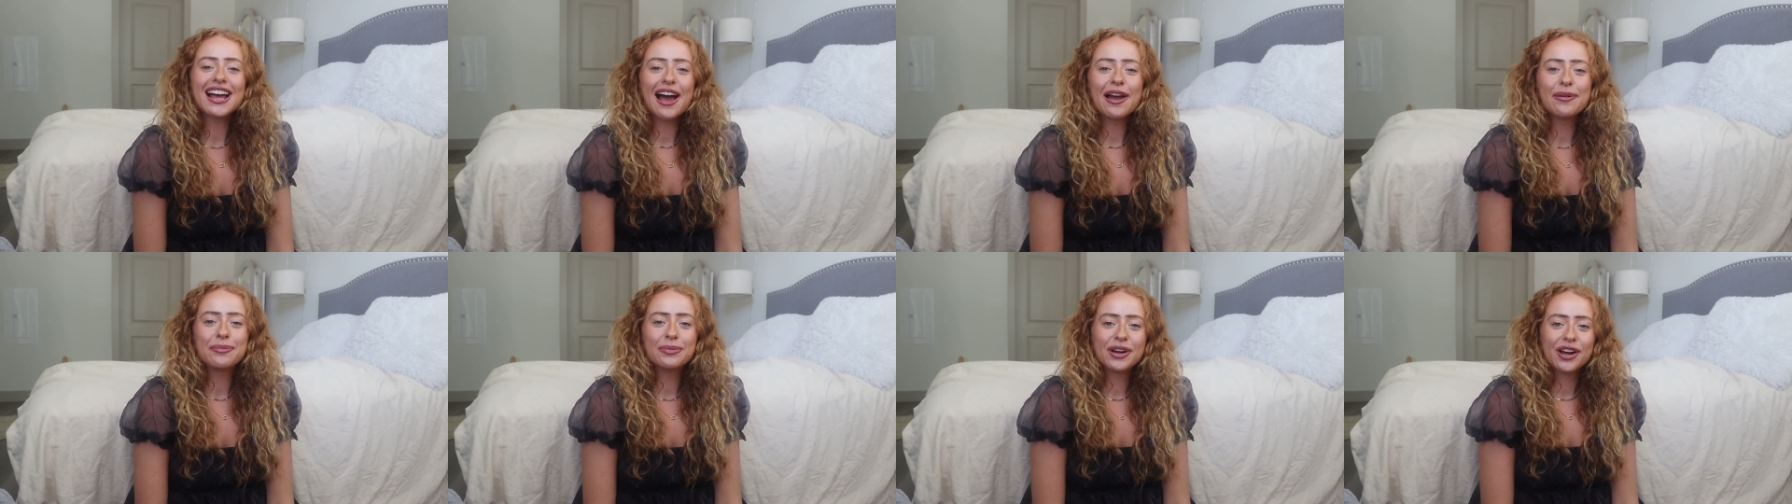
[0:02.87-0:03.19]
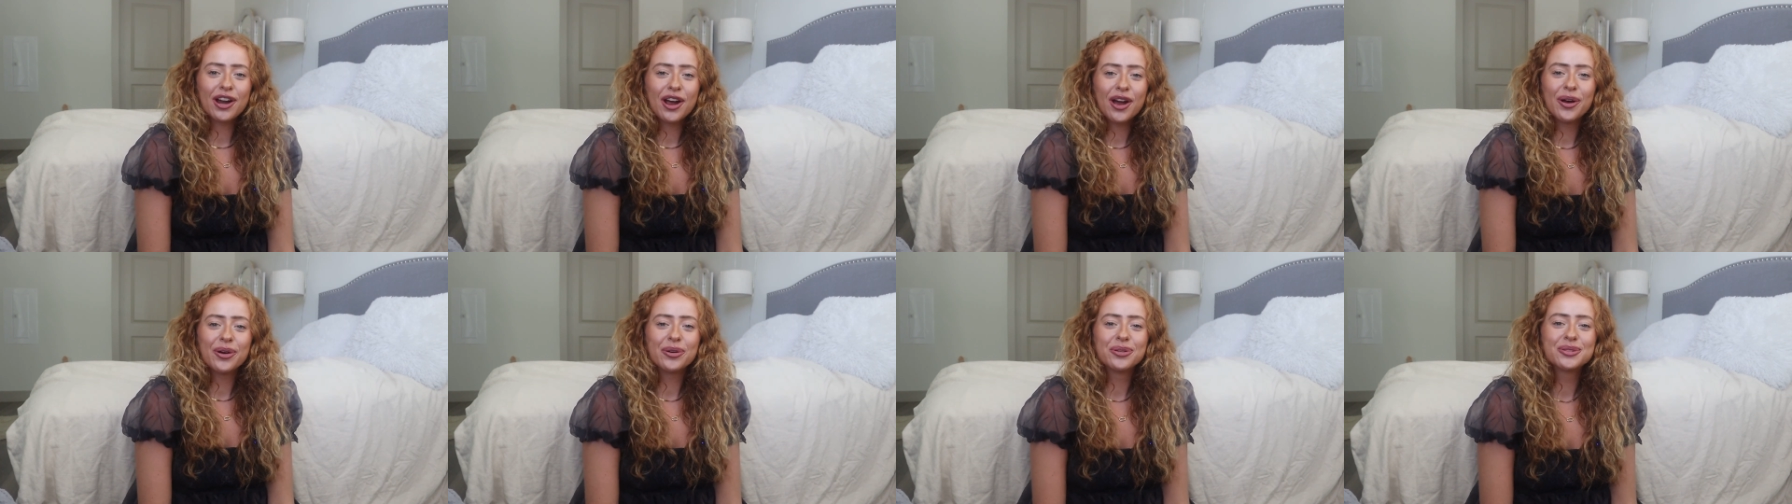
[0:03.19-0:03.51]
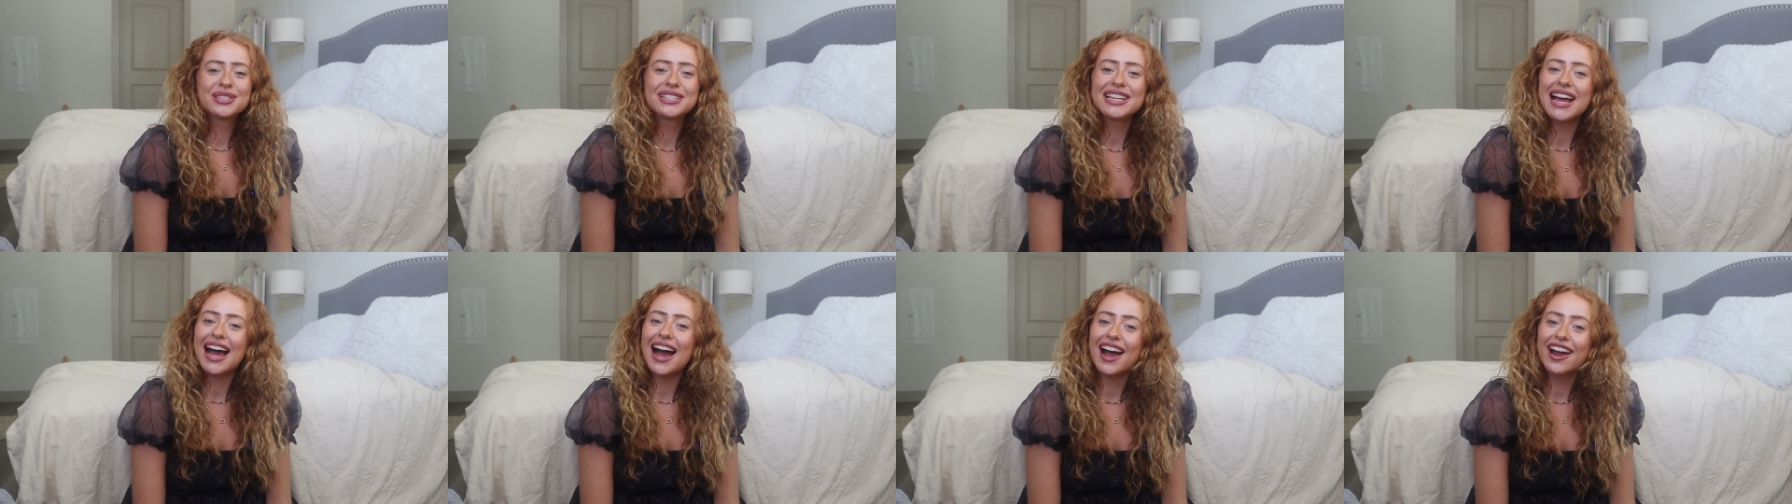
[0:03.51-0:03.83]
I'm your
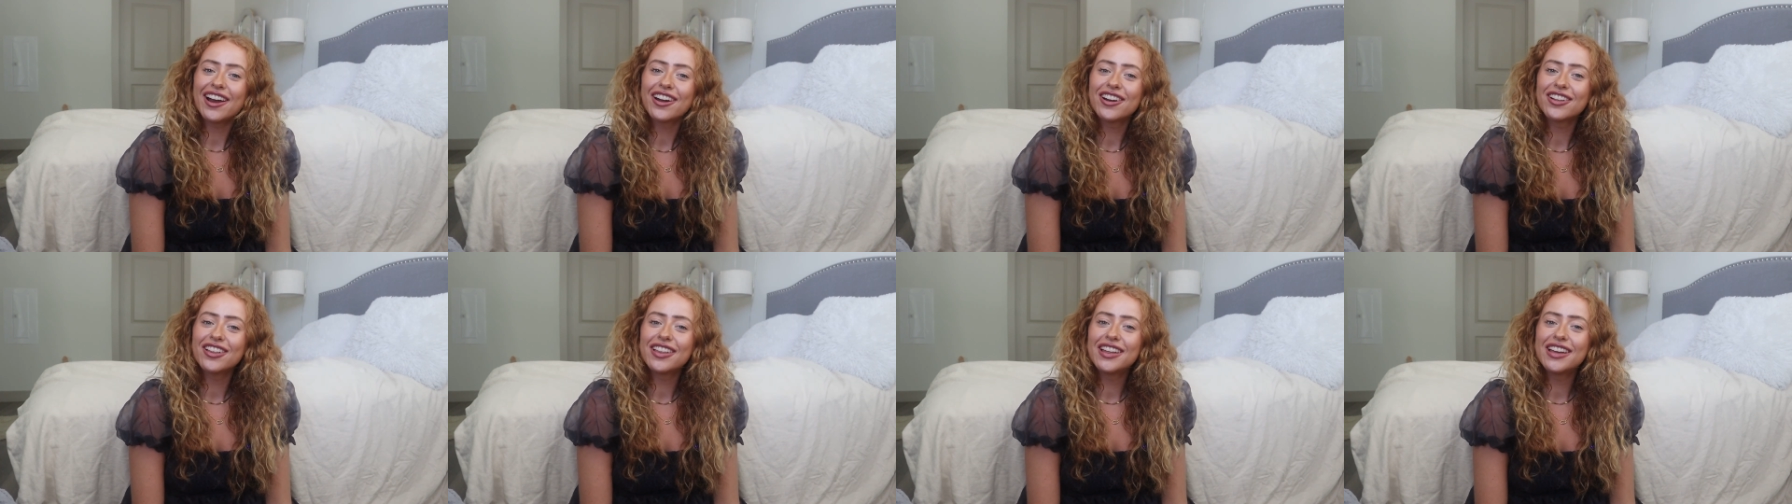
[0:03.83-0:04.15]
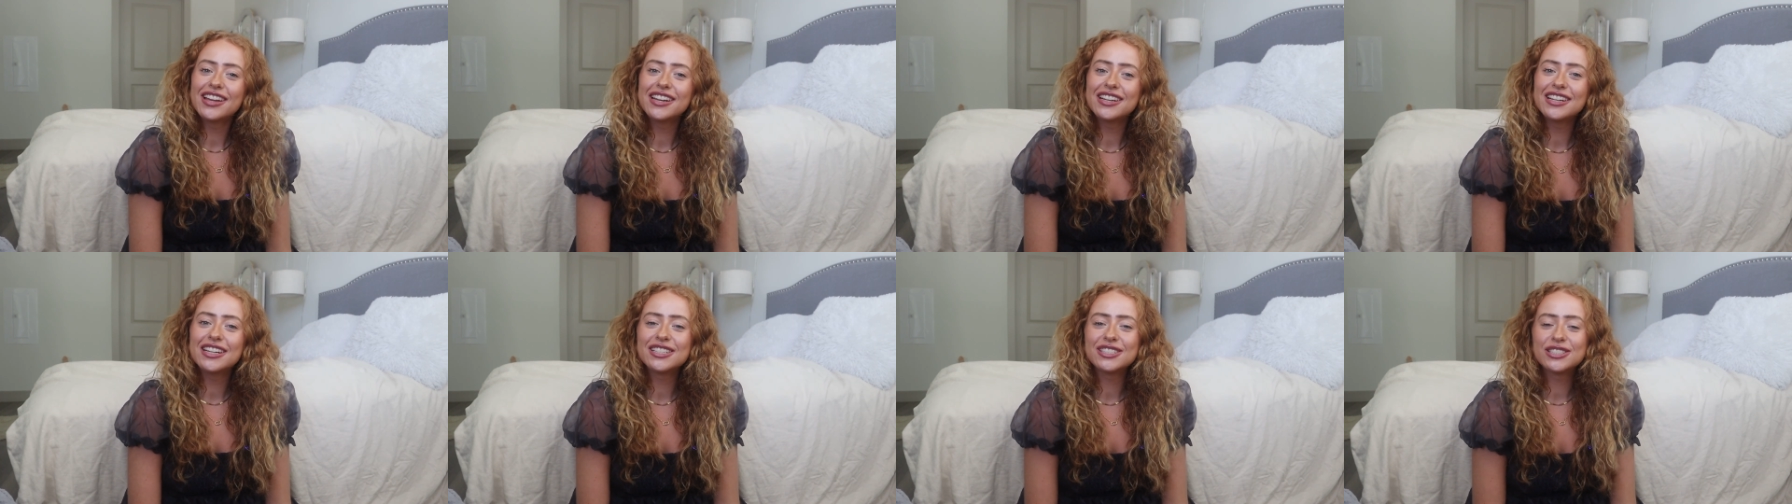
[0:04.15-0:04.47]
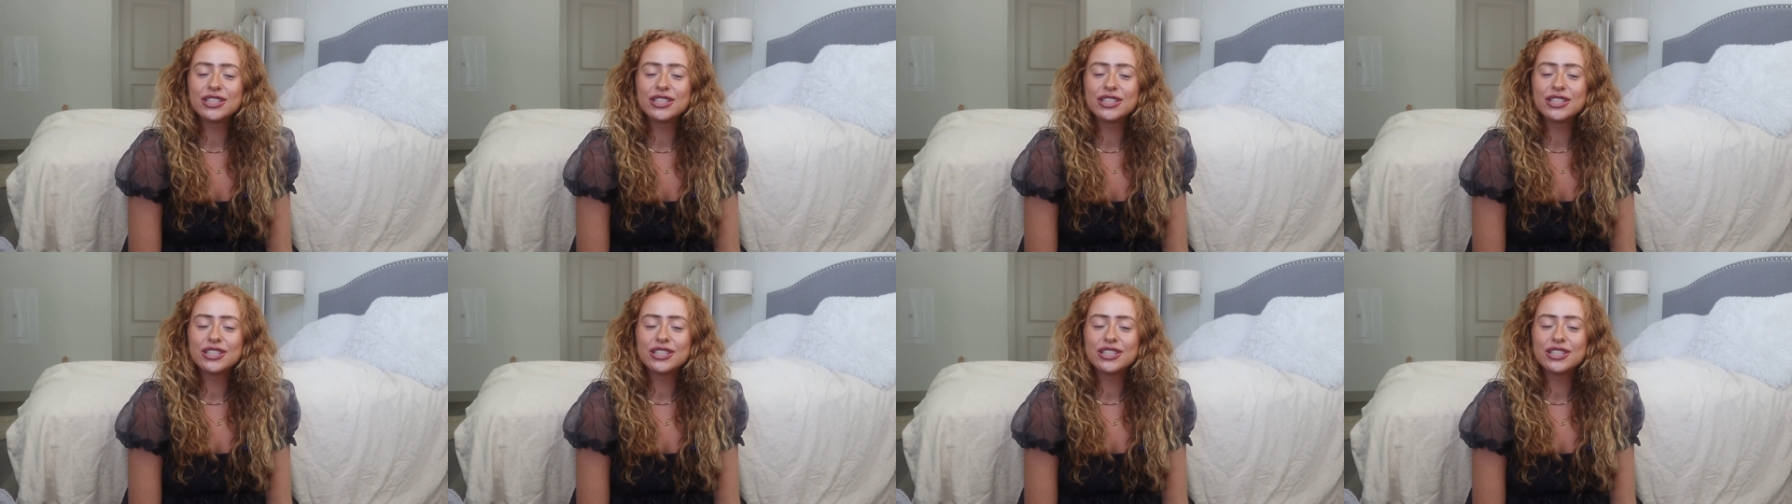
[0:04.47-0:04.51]
host, Iralyn.